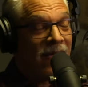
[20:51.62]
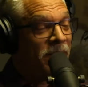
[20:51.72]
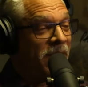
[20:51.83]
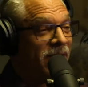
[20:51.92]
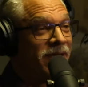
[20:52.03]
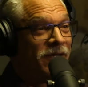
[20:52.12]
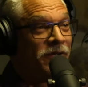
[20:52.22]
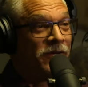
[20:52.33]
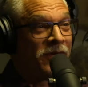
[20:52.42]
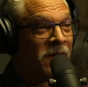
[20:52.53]
I mean,
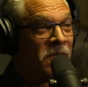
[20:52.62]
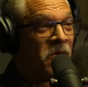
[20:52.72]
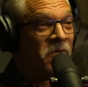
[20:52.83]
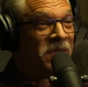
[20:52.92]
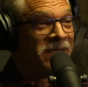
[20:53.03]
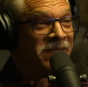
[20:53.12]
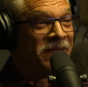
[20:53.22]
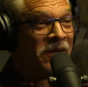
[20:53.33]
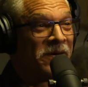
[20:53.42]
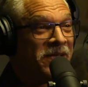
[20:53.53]
you come home
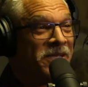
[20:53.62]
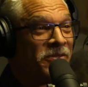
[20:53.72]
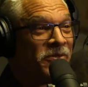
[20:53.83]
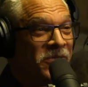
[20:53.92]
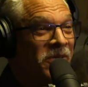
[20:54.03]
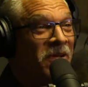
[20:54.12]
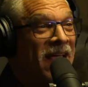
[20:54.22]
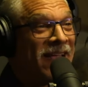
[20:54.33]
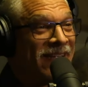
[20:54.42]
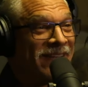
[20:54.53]
and there it is. You still
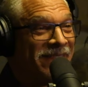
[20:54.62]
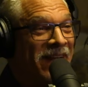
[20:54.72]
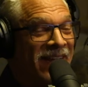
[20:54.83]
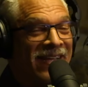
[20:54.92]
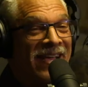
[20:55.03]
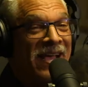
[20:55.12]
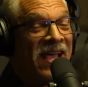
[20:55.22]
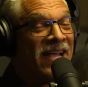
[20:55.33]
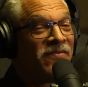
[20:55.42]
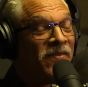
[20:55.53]
like it, right?
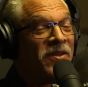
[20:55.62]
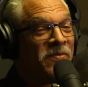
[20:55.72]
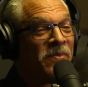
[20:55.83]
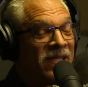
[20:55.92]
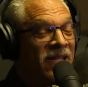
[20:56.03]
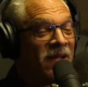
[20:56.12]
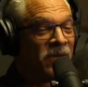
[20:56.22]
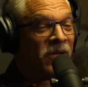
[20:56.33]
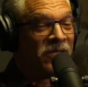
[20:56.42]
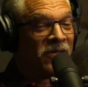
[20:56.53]
Yeah. It's funny you bring that
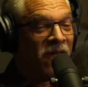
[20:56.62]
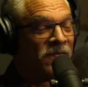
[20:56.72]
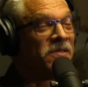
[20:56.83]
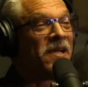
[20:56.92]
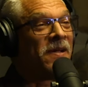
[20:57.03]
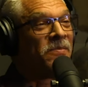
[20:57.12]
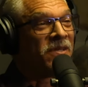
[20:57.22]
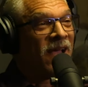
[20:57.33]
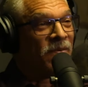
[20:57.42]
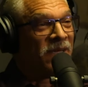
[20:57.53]
up, because
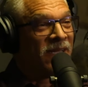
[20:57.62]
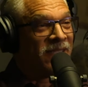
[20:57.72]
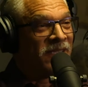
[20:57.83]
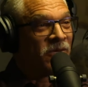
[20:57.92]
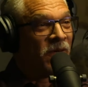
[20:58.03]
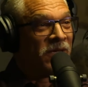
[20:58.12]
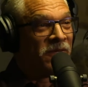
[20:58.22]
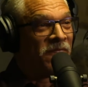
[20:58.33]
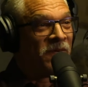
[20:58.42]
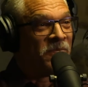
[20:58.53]
oftentimes I would get this
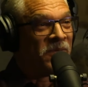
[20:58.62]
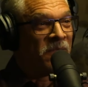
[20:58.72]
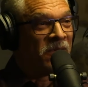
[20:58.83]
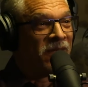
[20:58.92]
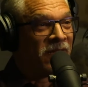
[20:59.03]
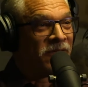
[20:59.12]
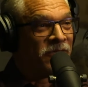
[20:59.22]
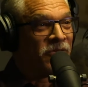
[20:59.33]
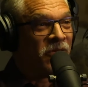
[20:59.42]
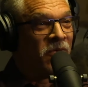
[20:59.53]
question from some
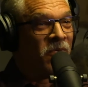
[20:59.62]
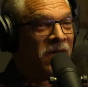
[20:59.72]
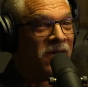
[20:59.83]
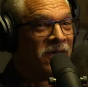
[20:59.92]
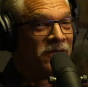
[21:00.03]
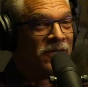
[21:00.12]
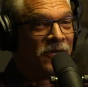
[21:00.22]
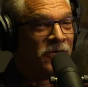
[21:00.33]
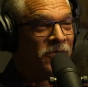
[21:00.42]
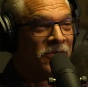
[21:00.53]
collectors. So,
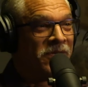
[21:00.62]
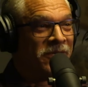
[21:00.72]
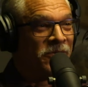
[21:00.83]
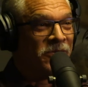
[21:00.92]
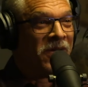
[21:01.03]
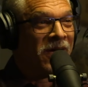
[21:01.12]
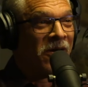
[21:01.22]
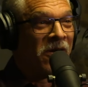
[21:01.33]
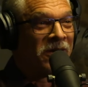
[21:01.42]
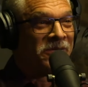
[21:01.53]
you know, who's the
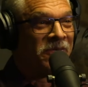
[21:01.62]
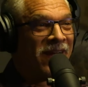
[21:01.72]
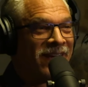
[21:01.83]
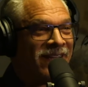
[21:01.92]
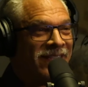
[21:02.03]
hot artist, right?